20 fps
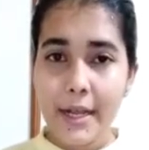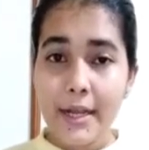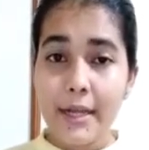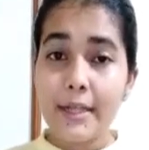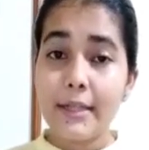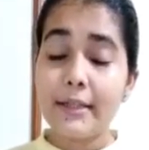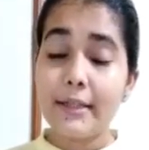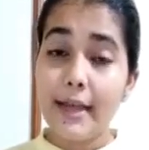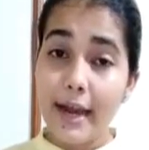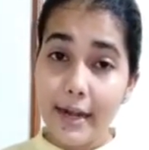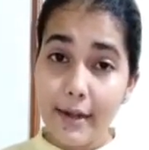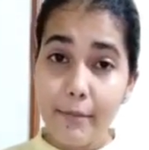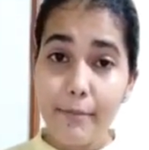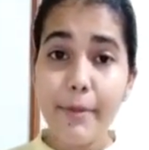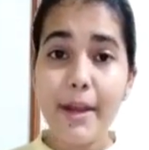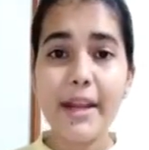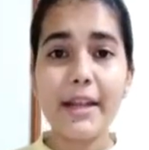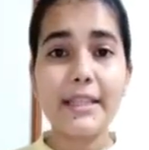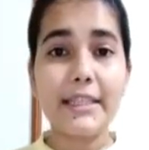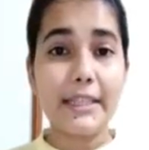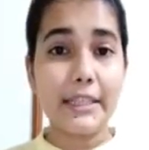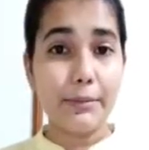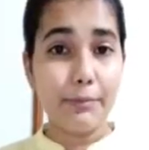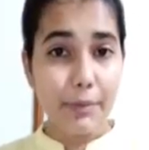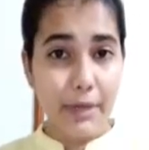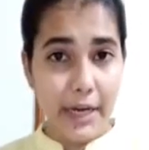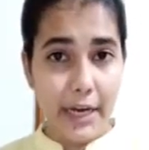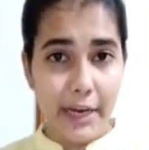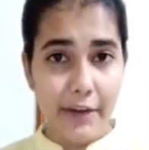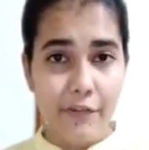That makes us
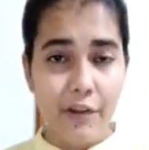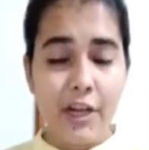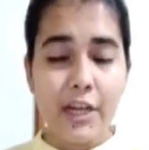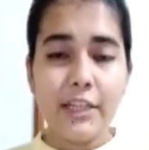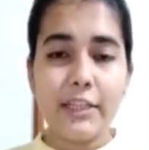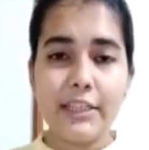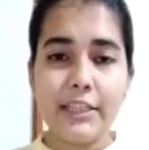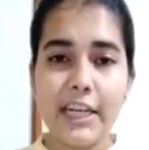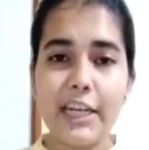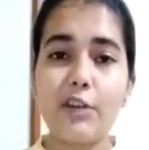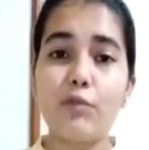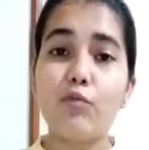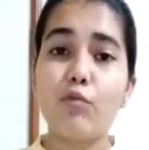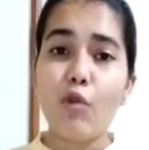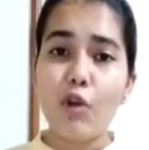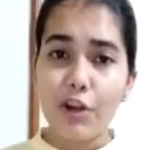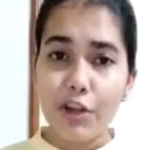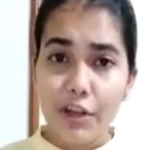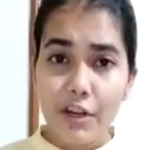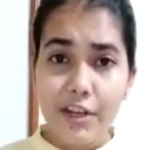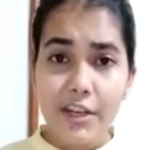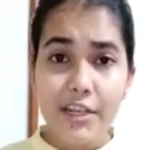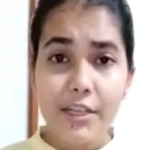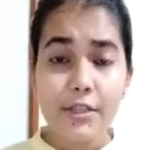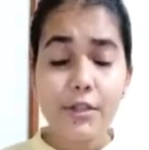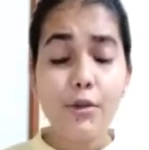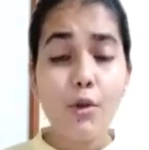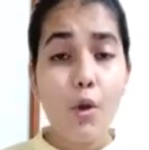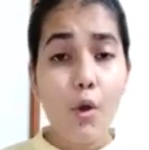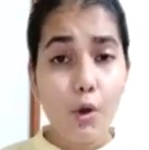believe that water
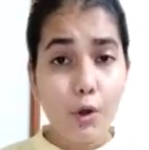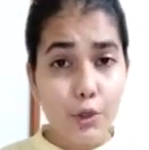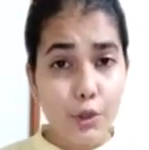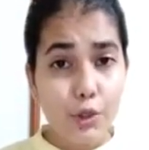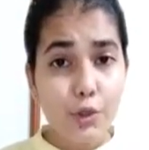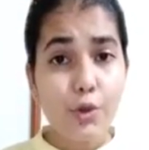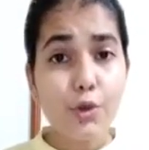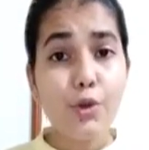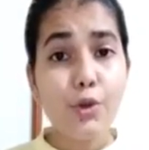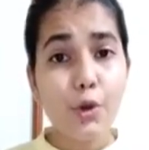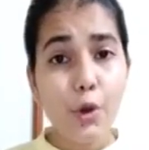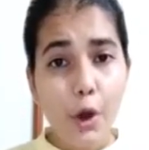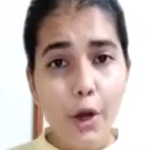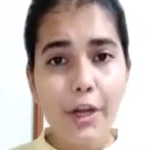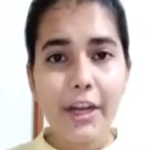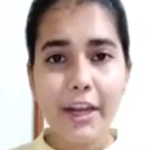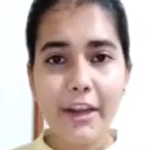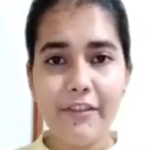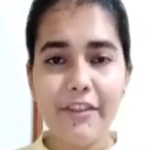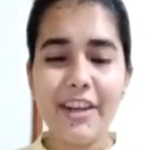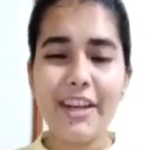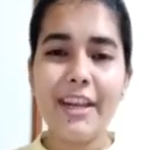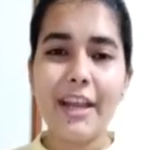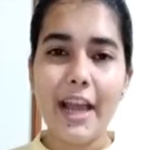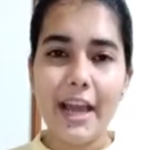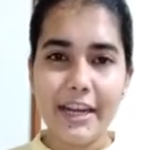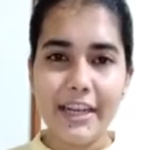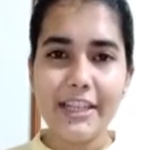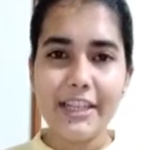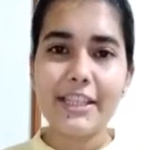is also not having
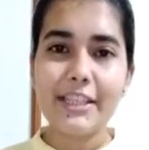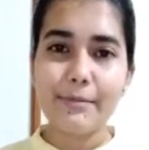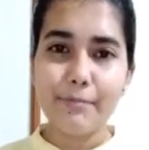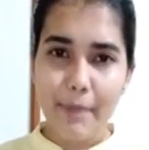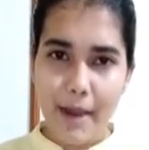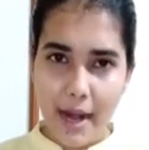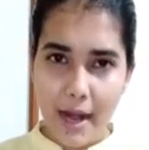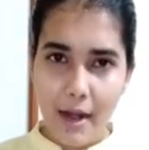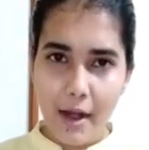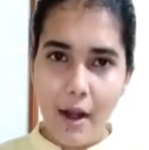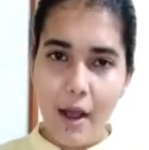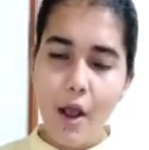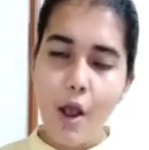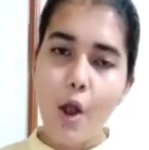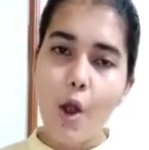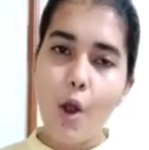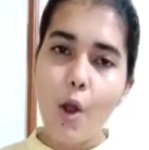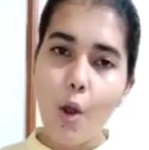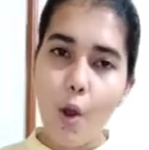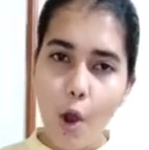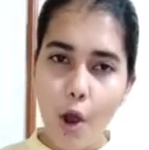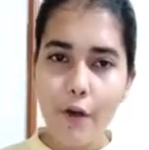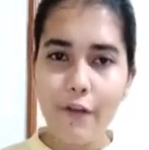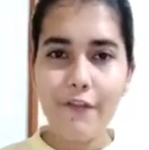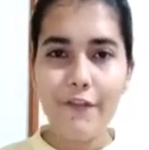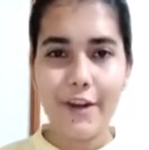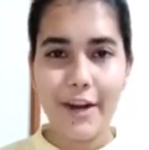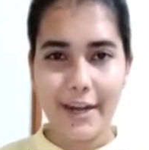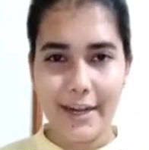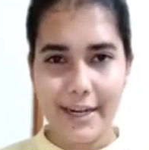any smell or
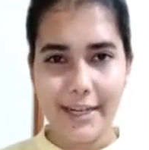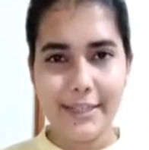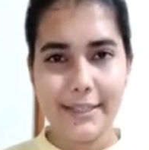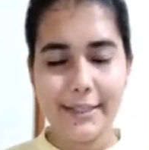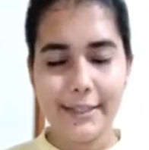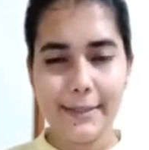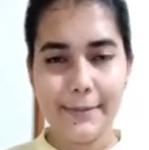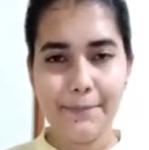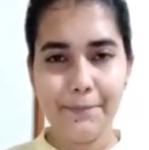fragrance.